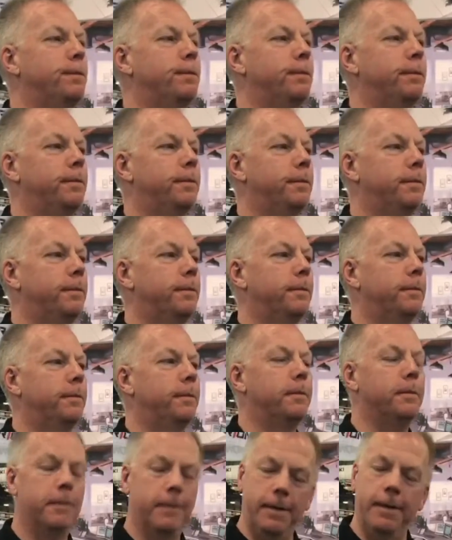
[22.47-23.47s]

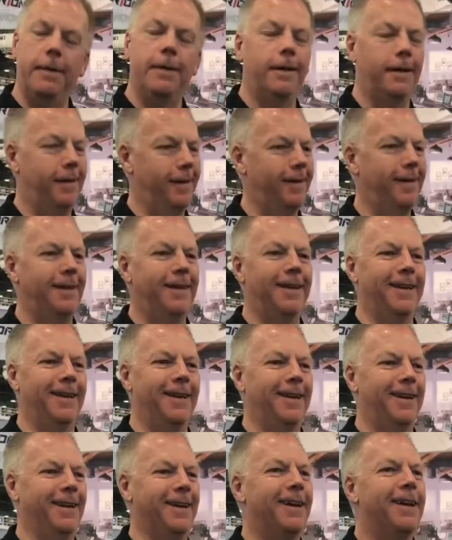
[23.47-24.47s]

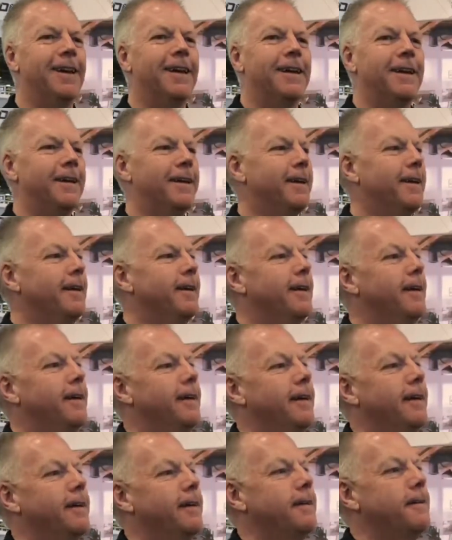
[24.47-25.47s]
[no speech]